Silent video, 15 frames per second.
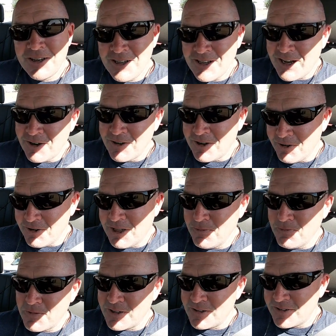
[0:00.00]
You know, don't
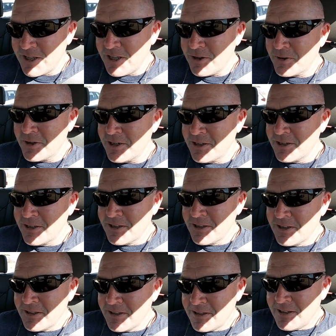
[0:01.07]
keep it a secret.
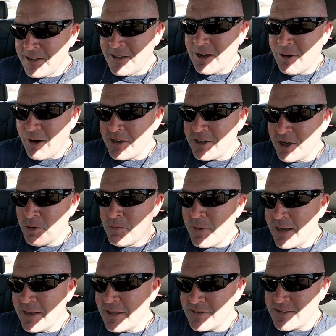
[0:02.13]
You know, I told
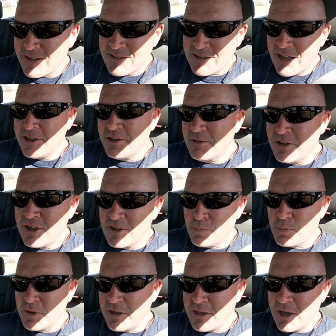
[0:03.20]
Mikey, it's just like your
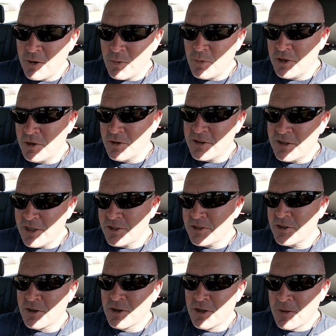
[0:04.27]
discipline code when you're a
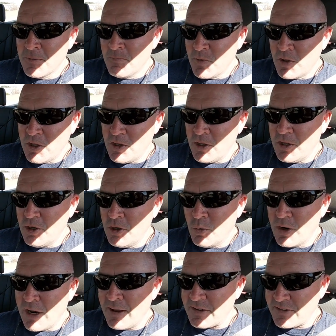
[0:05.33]
teacher. You, you
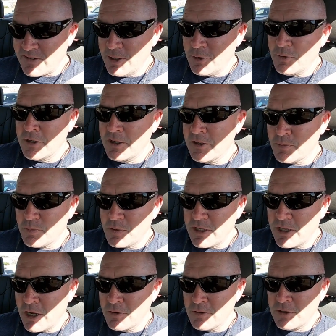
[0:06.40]
don't want to have a secret
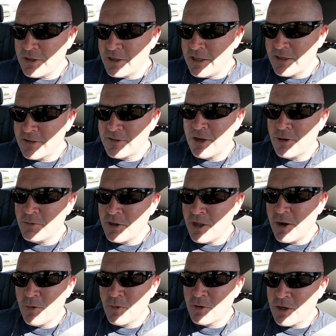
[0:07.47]
discipline code that the kids don't
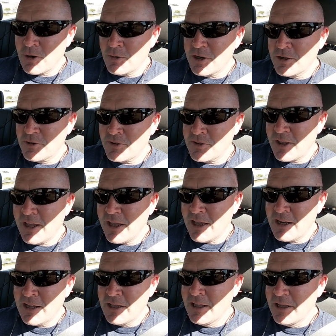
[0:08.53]
know or don't
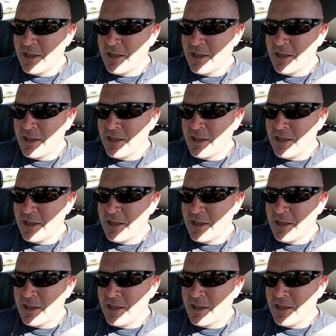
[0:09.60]
understand.